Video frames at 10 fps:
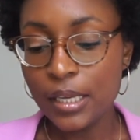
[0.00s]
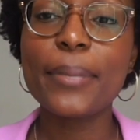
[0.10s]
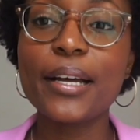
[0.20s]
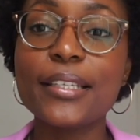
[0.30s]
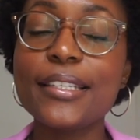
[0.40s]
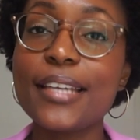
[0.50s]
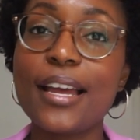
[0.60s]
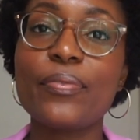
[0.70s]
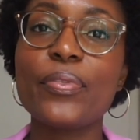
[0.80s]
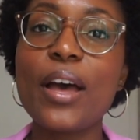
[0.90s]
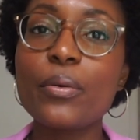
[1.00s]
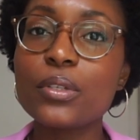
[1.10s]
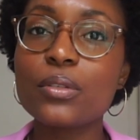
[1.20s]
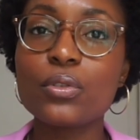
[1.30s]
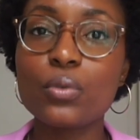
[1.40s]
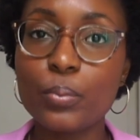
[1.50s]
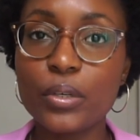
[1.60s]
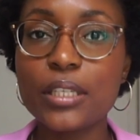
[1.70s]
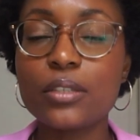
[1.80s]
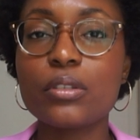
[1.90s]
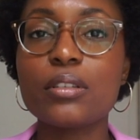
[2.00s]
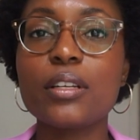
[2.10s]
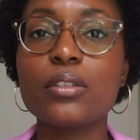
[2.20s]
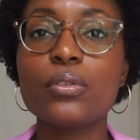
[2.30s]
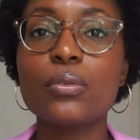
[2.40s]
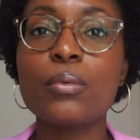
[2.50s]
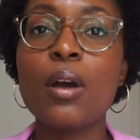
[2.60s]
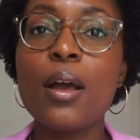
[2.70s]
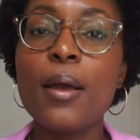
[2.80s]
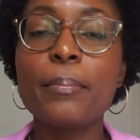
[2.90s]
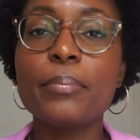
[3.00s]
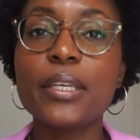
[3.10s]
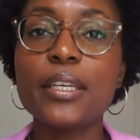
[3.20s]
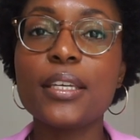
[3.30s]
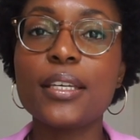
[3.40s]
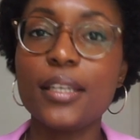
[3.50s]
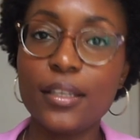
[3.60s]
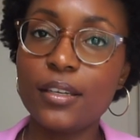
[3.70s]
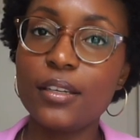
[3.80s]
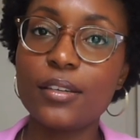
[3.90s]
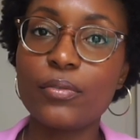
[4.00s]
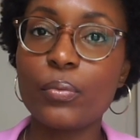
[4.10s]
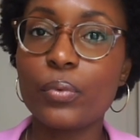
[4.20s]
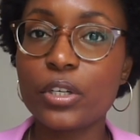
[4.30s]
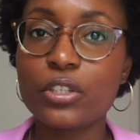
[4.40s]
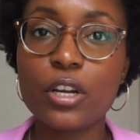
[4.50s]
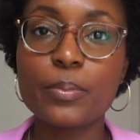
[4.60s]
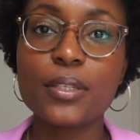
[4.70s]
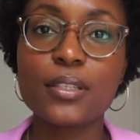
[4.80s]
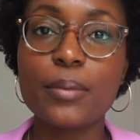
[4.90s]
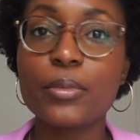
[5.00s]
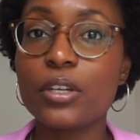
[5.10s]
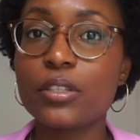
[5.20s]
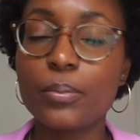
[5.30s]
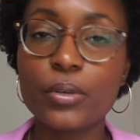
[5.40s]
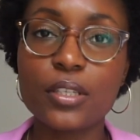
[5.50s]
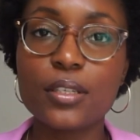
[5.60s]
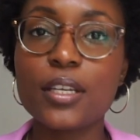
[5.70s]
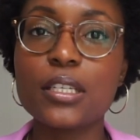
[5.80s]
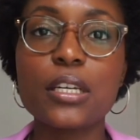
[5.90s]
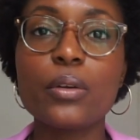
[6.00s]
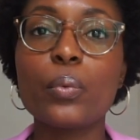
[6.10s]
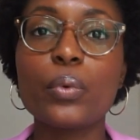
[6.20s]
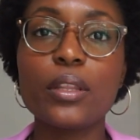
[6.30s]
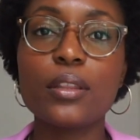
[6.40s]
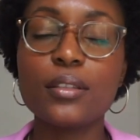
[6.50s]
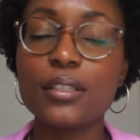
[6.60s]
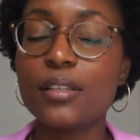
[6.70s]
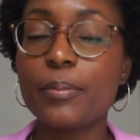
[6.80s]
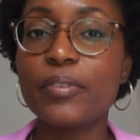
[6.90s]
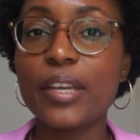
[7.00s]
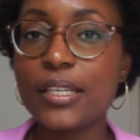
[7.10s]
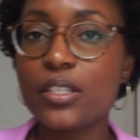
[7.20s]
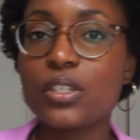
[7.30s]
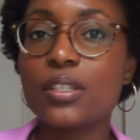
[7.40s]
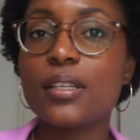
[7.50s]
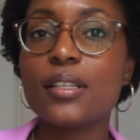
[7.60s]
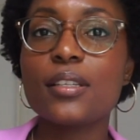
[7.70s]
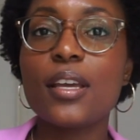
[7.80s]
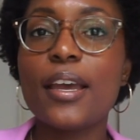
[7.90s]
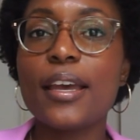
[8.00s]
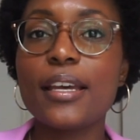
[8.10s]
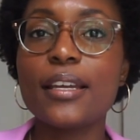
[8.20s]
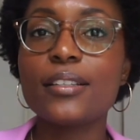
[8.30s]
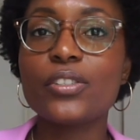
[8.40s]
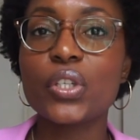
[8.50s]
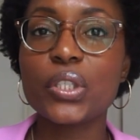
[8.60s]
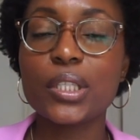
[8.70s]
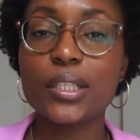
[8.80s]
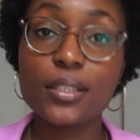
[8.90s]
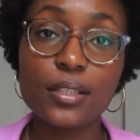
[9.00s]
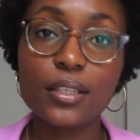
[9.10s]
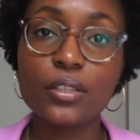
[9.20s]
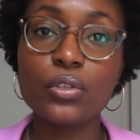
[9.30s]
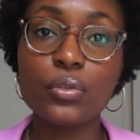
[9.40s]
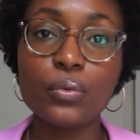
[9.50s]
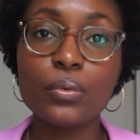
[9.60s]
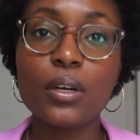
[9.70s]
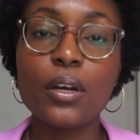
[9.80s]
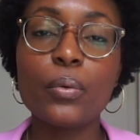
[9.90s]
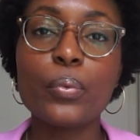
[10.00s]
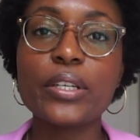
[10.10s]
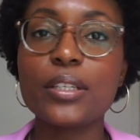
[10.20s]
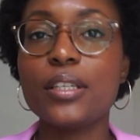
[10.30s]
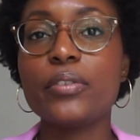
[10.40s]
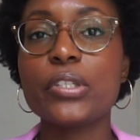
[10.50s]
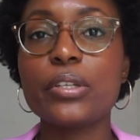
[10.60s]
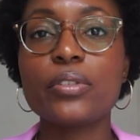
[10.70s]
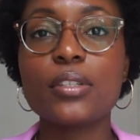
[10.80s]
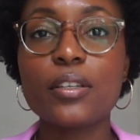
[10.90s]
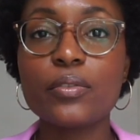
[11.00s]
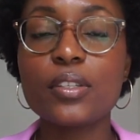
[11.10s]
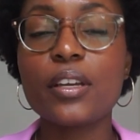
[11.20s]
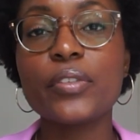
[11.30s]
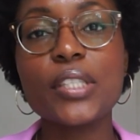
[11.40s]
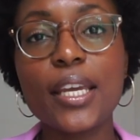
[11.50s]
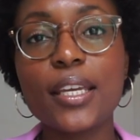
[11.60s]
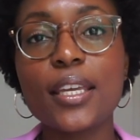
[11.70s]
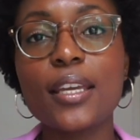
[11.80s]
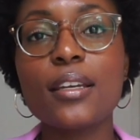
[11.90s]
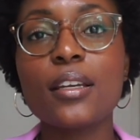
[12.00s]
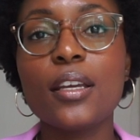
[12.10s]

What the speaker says: But yeah, that was super interesting to be in different workshops and seminars and presentation with these type of agencies and just listening to what initiatives they have taken